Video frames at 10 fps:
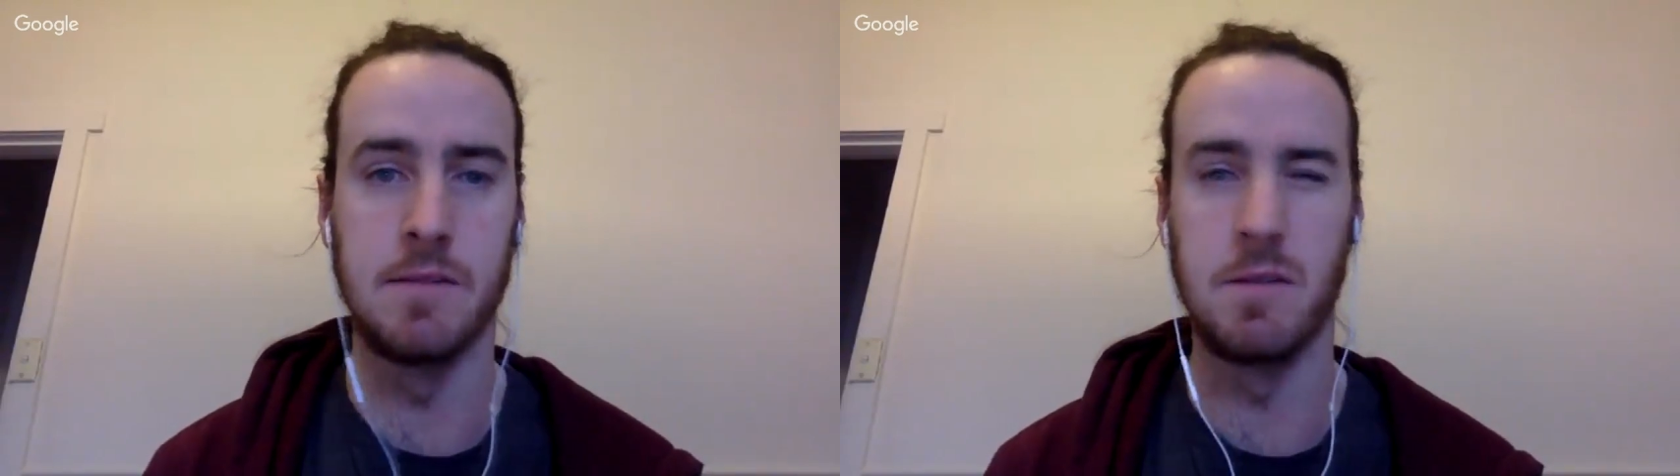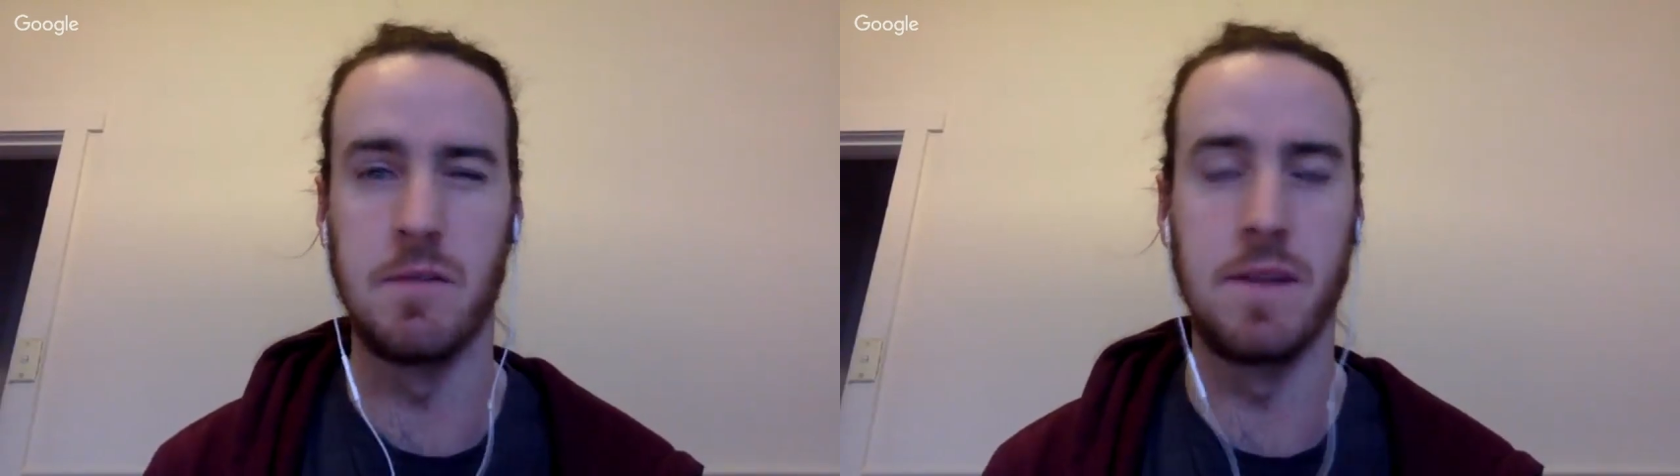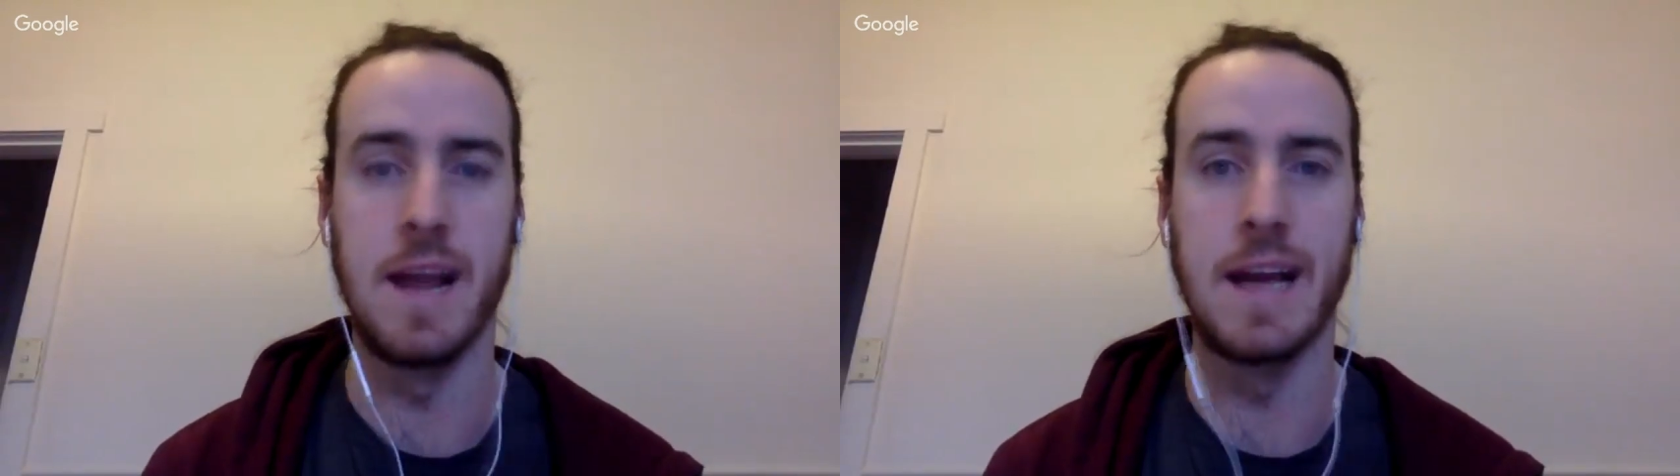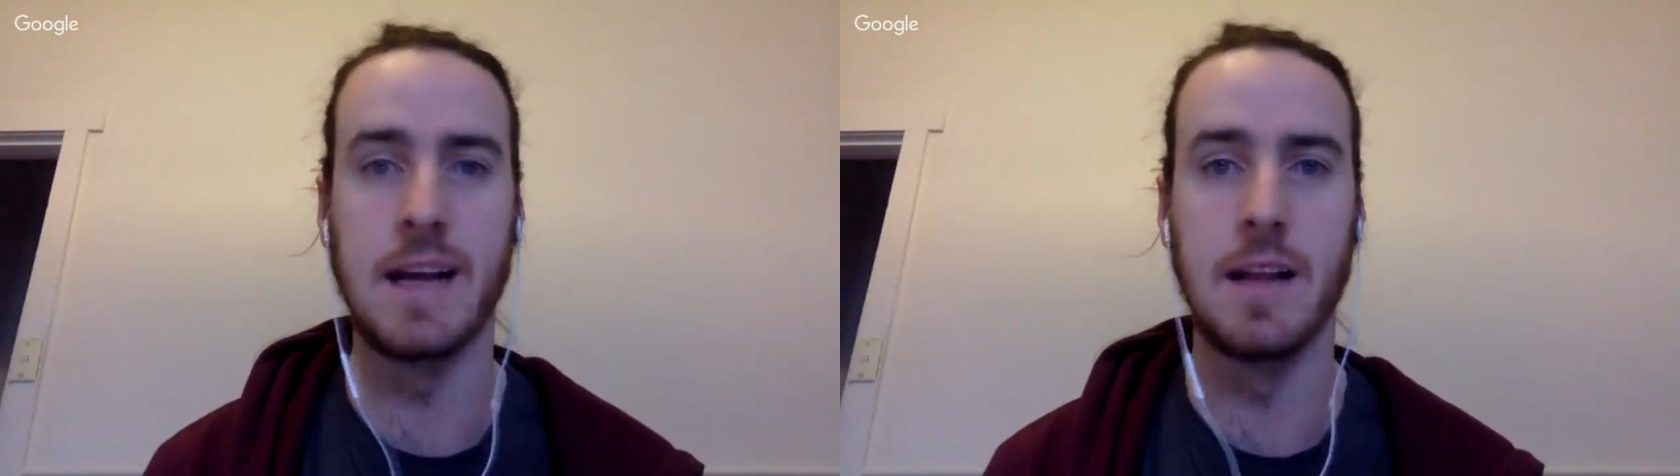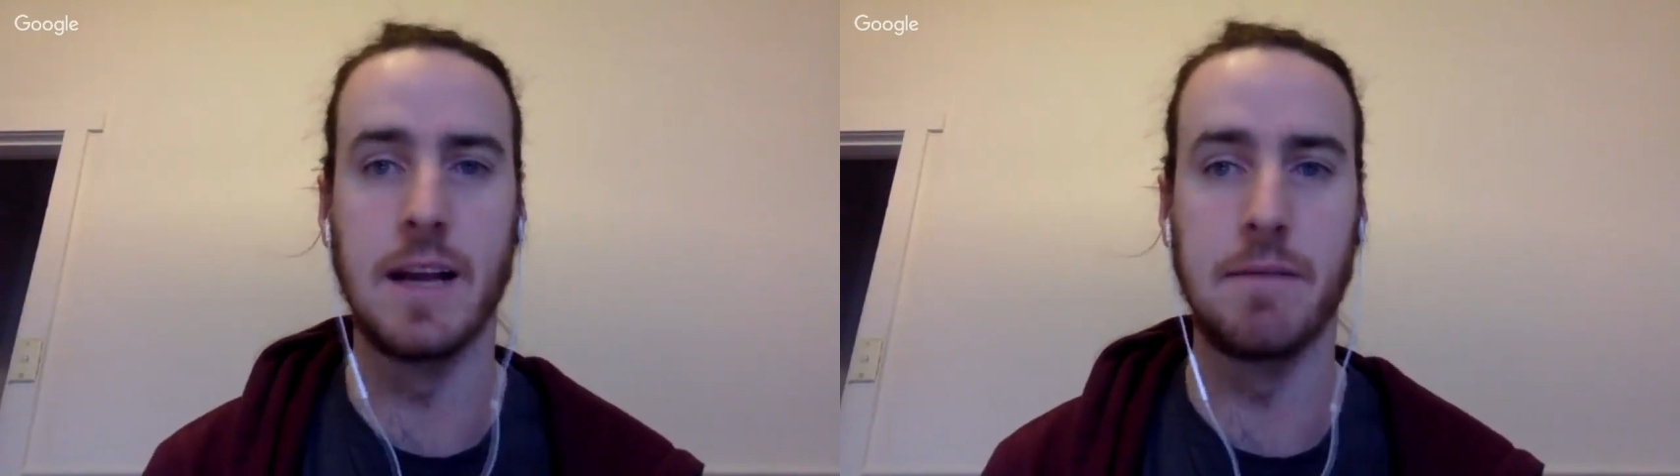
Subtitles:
sort of finagling